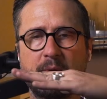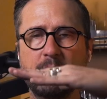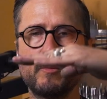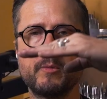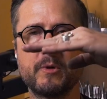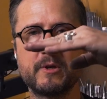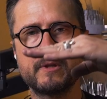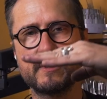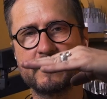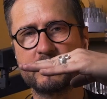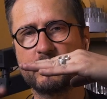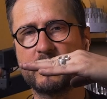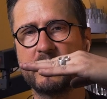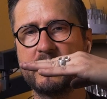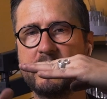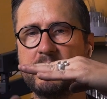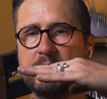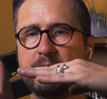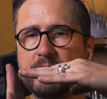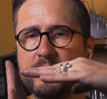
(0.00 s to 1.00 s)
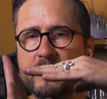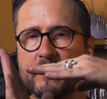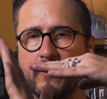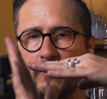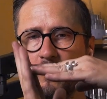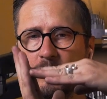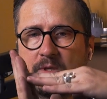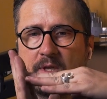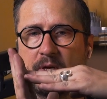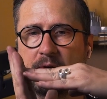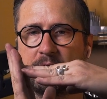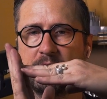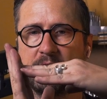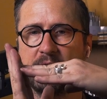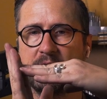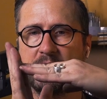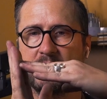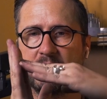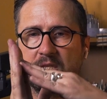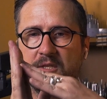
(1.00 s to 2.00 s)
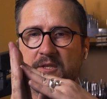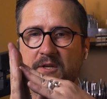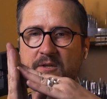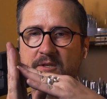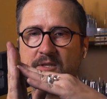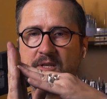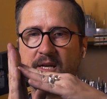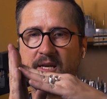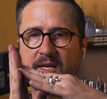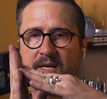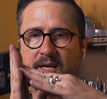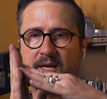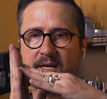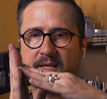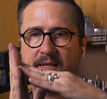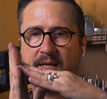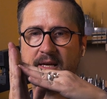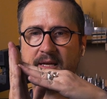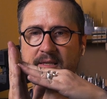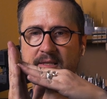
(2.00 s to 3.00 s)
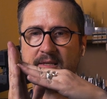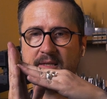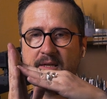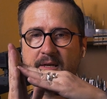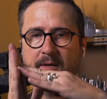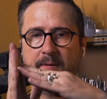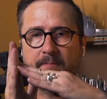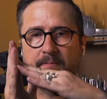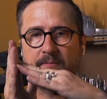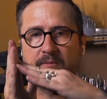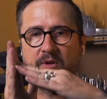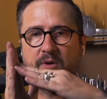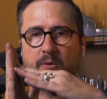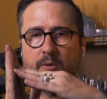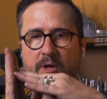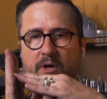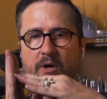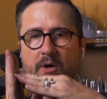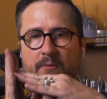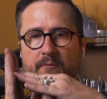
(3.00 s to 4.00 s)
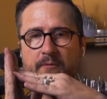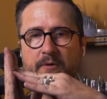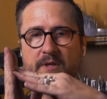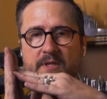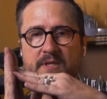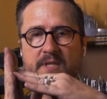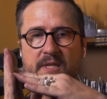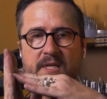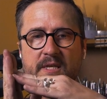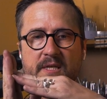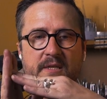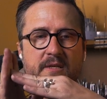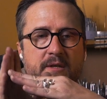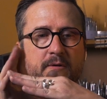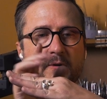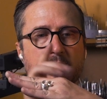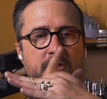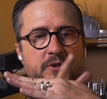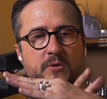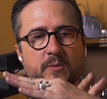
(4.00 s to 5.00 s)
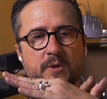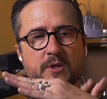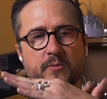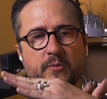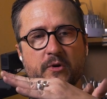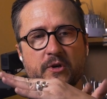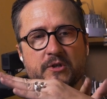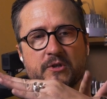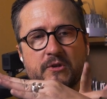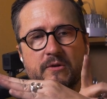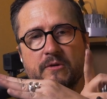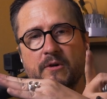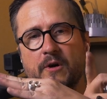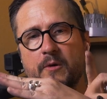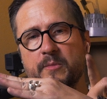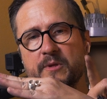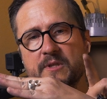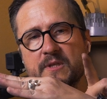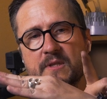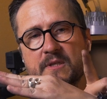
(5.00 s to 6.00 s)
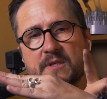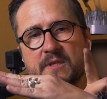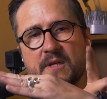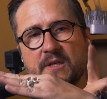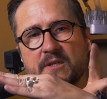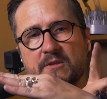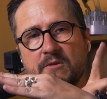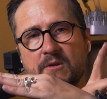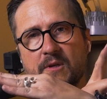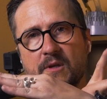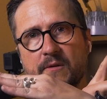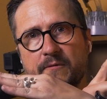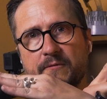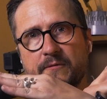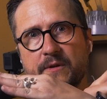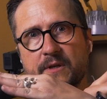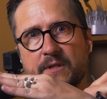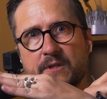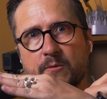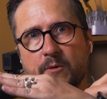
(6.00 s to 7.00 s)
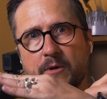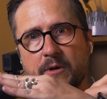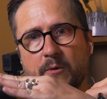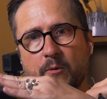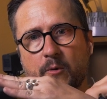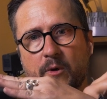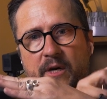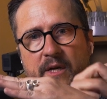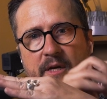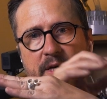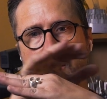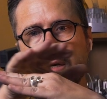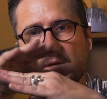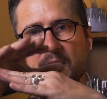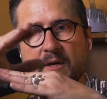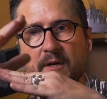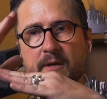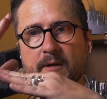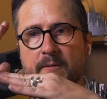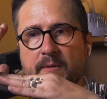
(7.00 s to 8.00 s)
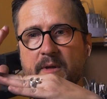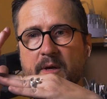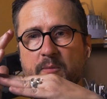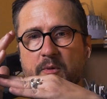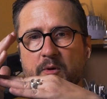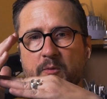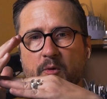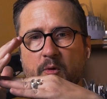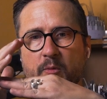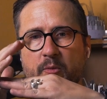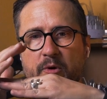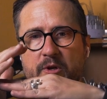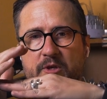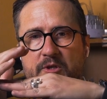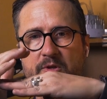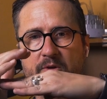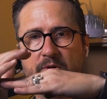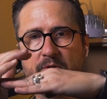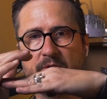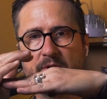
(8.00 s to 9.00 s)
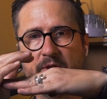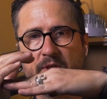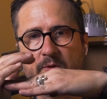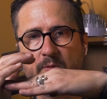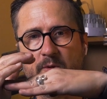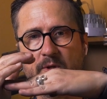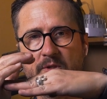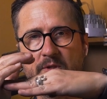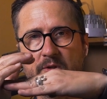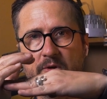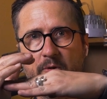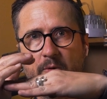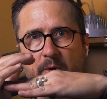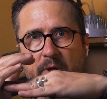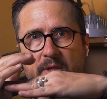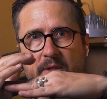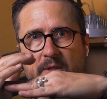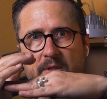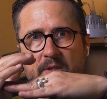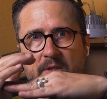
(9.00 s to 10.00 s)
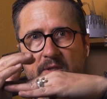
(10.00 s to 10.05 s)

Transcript: Let me put it this way. If the claw's over here and the stone's lying like that, you want to, obviously, you've got too much pressure on the opposite side. So you lift this one away and put more pressure on this one to correct the